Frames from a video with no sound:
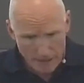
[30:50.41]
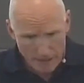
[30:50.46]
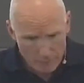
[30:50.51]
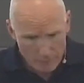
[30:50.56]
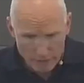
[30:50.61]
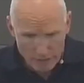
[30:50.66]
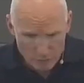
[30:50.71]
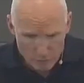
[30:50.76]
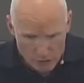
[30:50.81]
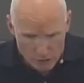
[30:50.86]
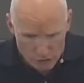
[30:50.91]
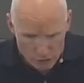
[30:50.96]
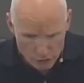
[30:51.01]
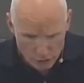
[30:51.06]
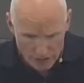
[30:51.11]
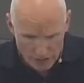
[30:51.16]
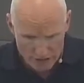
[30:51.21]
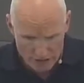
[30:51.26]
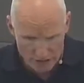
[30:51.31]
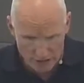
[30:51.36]
And we can
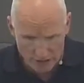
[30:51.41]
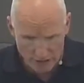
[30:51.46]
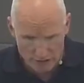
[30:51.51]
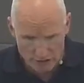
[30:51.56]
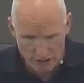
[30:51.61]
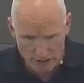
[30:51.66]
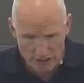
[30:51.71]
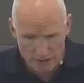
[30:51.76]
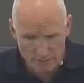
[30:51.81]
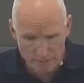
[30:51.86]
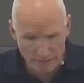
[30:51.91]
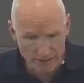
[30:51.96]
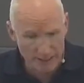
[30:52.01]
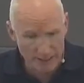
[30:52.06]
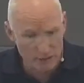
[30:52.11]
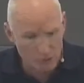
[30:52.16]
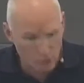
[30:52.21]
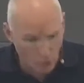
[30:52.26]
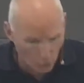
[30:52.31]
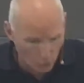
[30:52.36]
rejoice in those things, but
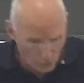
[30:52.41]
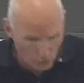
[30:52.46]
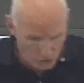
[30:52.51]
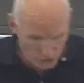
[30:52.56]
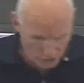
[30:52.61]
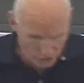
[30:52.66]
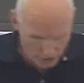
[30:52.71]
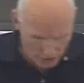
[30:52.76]
he calls